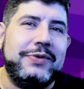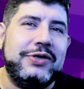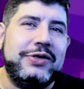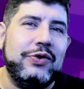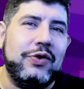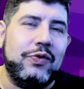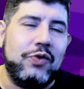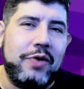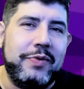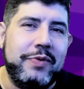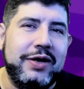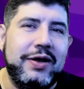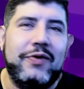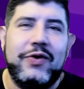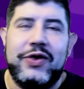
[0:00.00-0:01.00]
to a
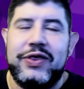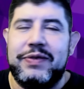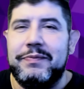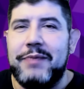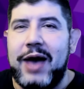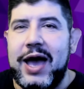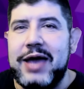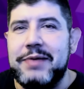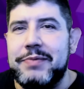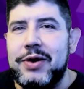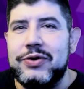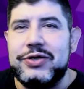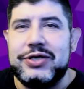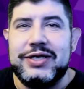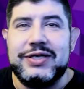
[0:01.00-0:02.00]
woman with my
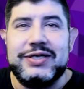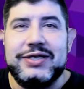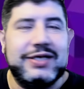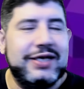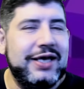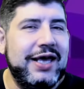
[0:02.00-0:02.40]
emotions